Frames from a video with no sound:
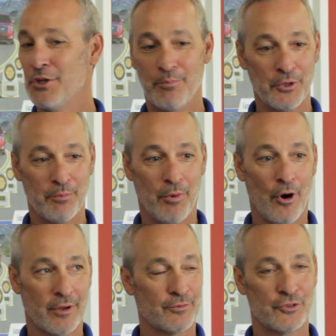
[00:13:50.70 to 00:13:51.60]
You
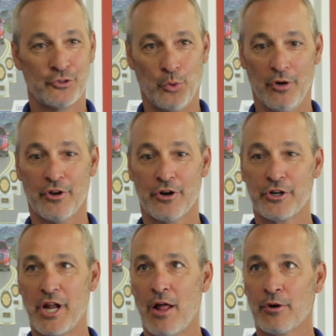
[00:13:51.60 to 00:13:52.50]
bought a
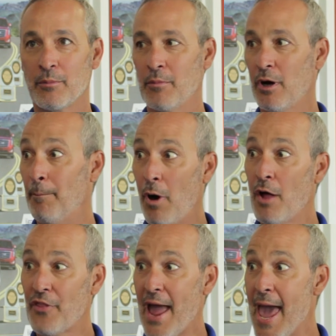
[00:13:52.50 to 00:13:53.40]
$1,200 a
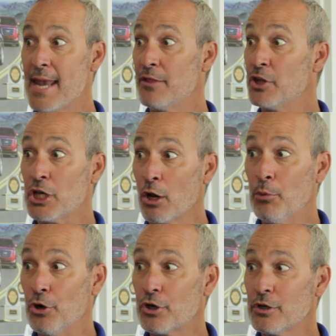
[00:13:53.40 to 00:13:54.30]
month ad in the Yellow
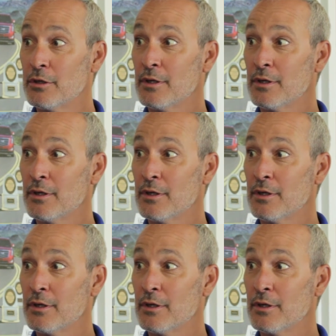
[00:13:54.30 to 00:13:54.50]
Book.